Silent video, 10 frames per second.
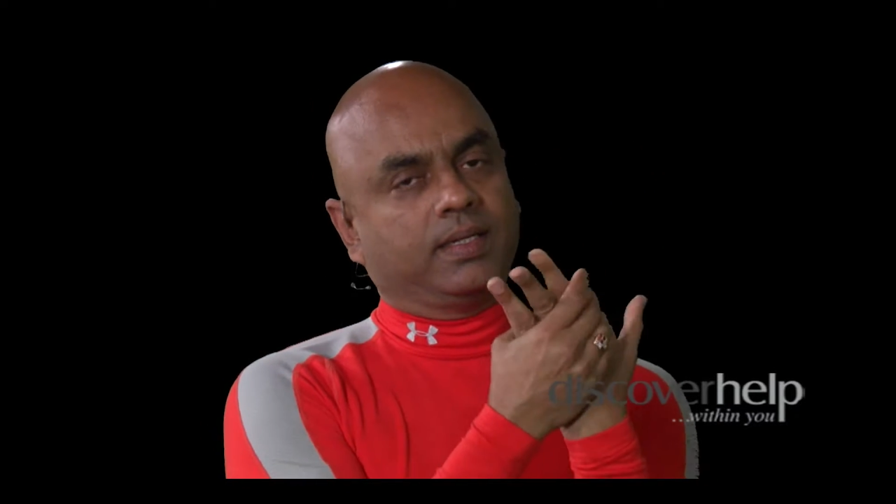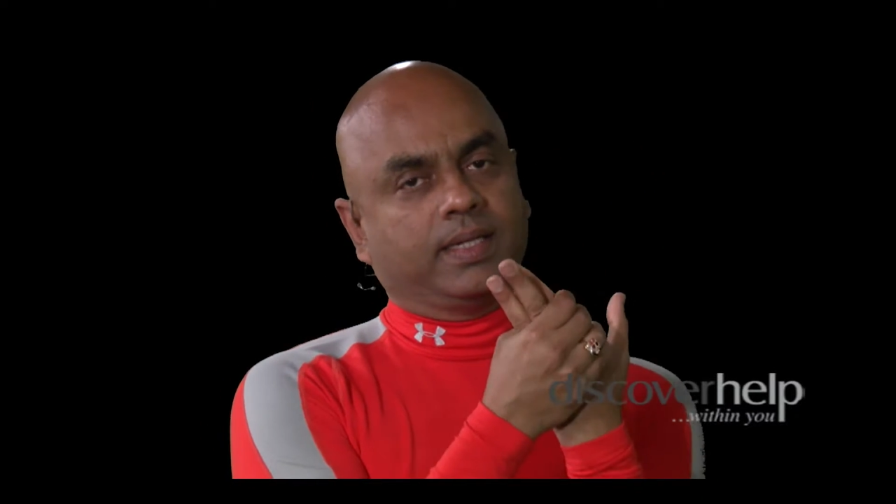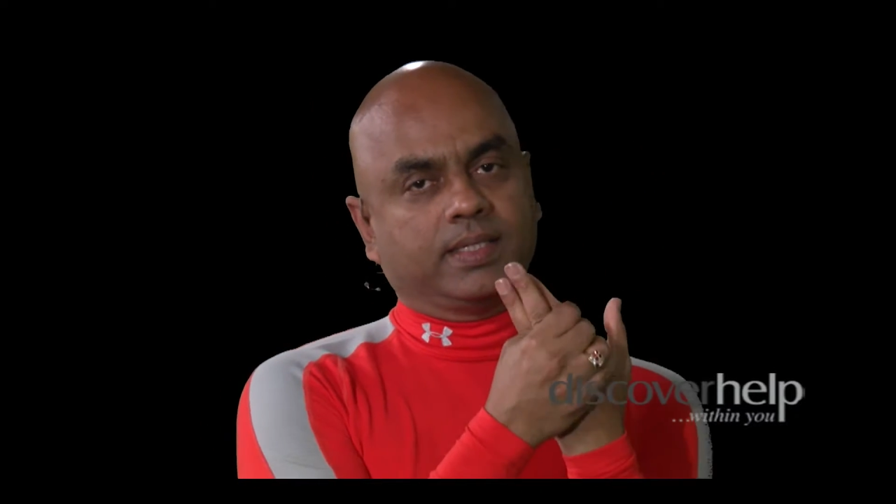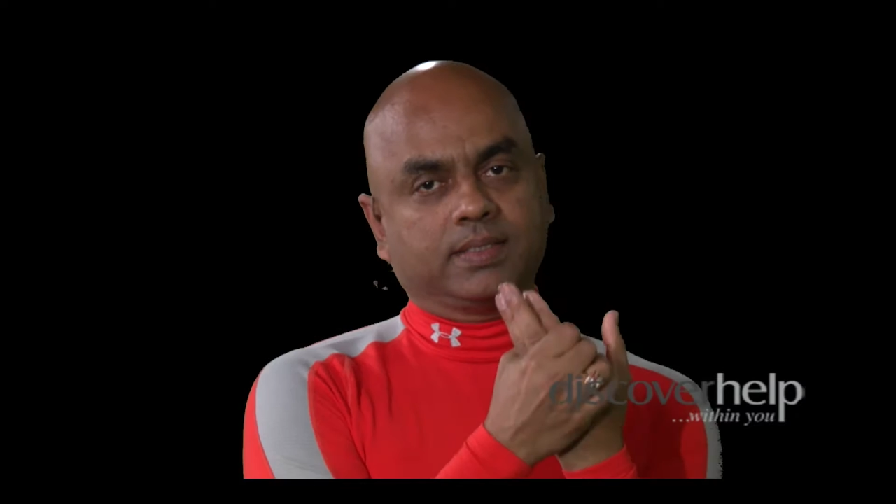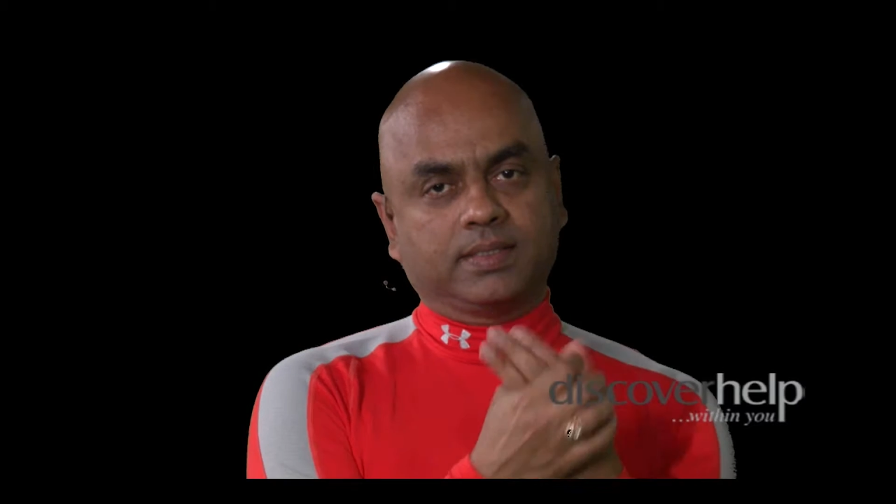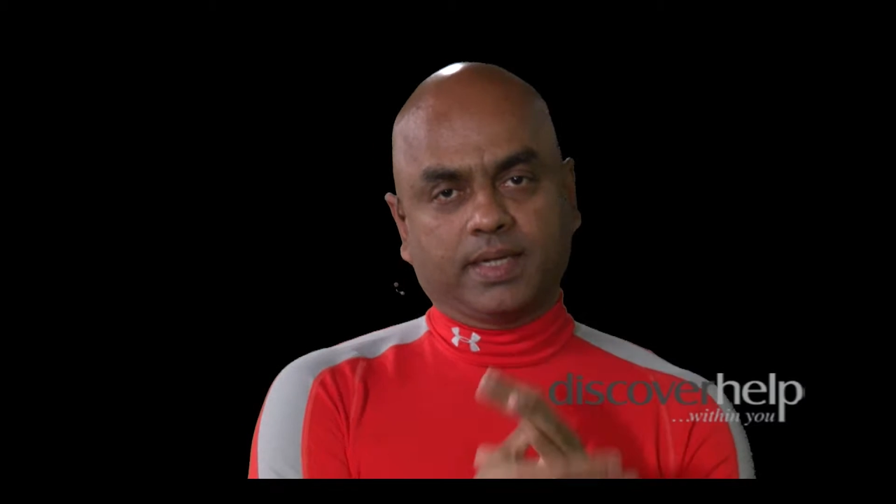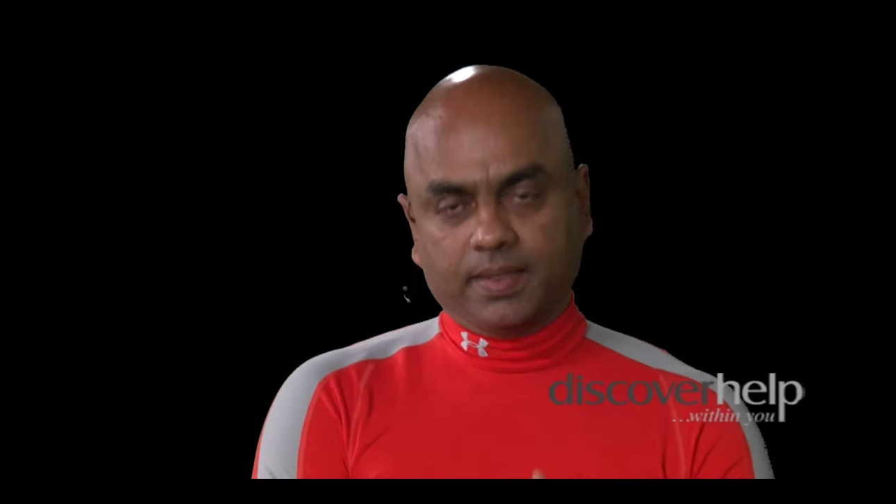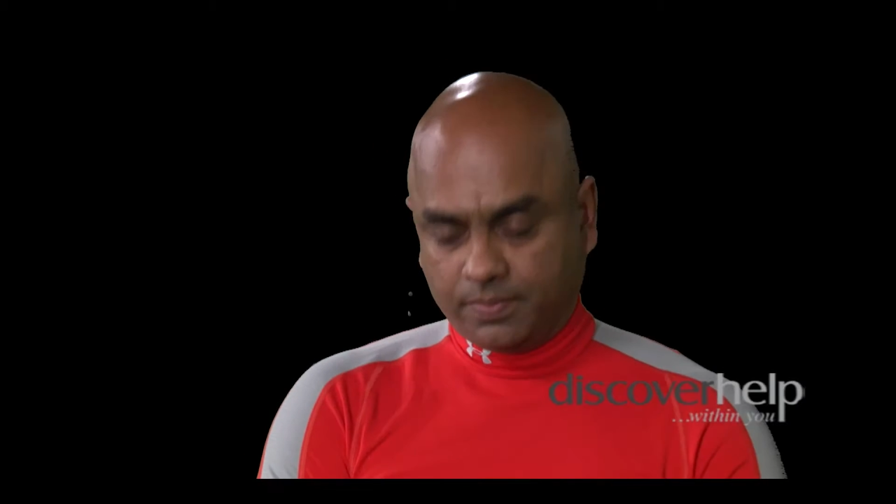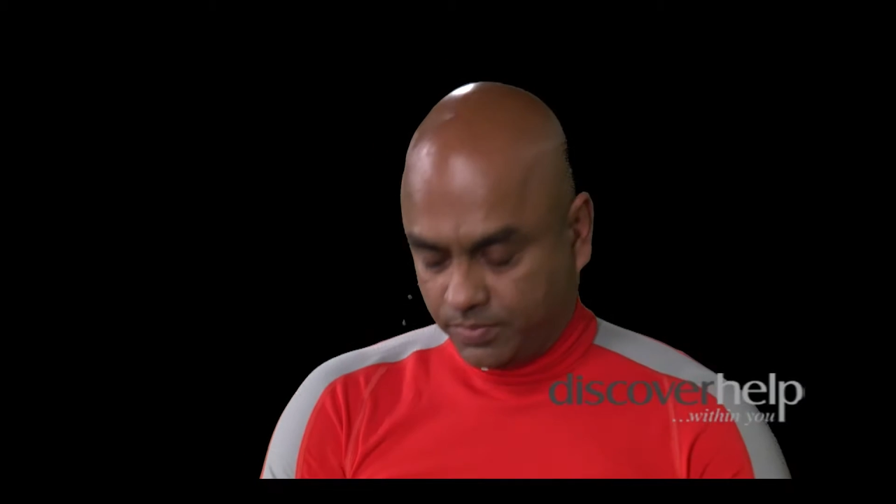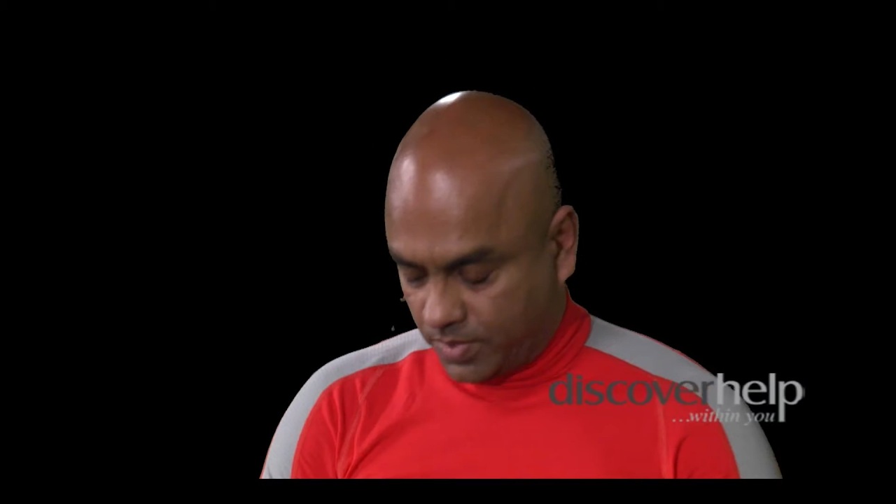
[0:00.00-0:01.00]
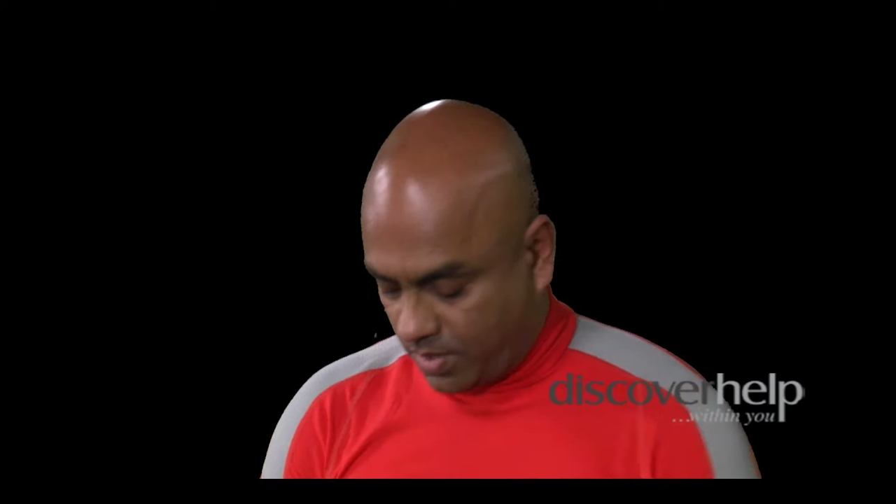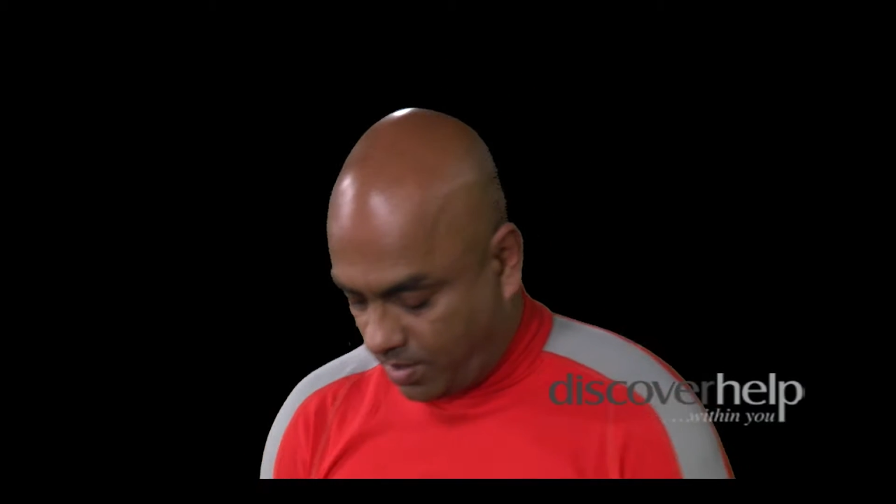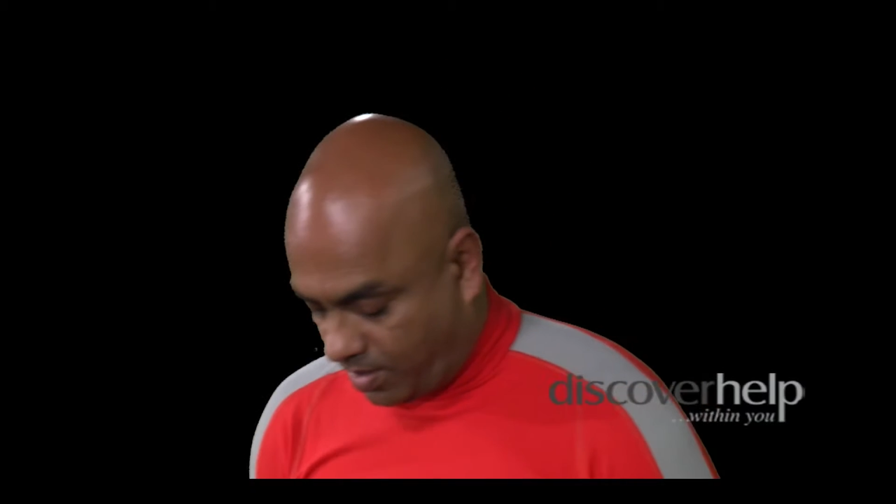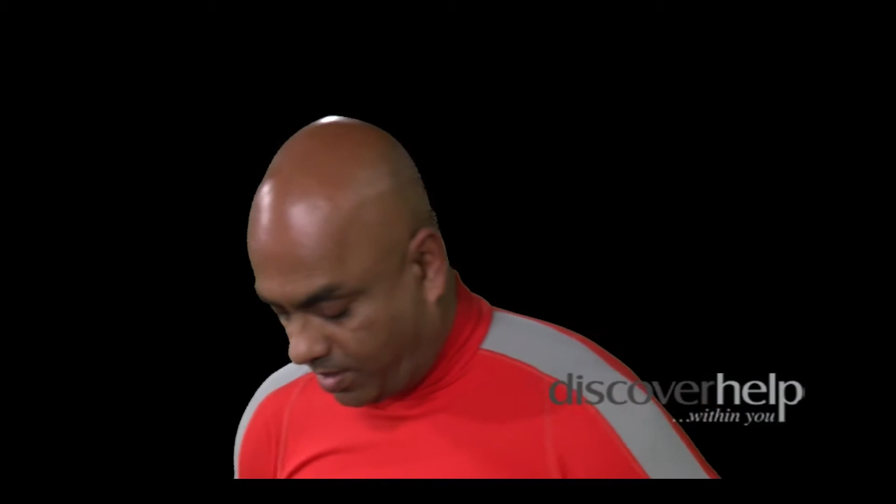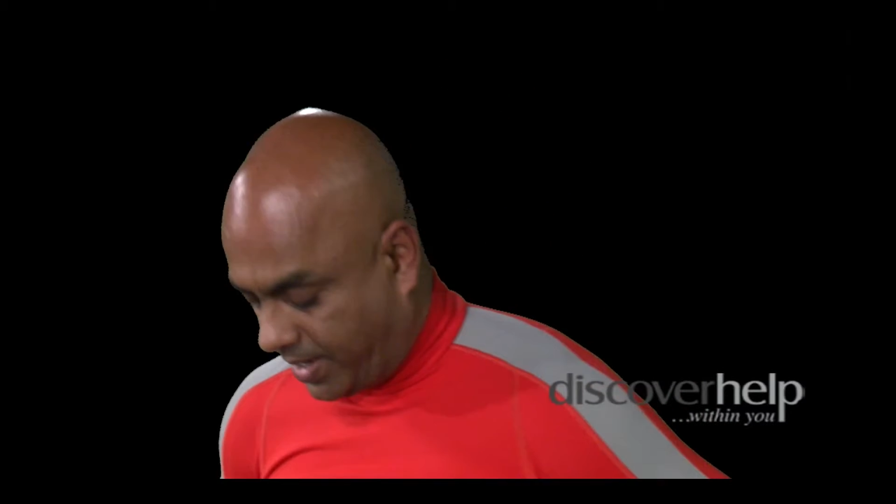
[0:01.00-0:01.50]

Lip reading: that's 3. All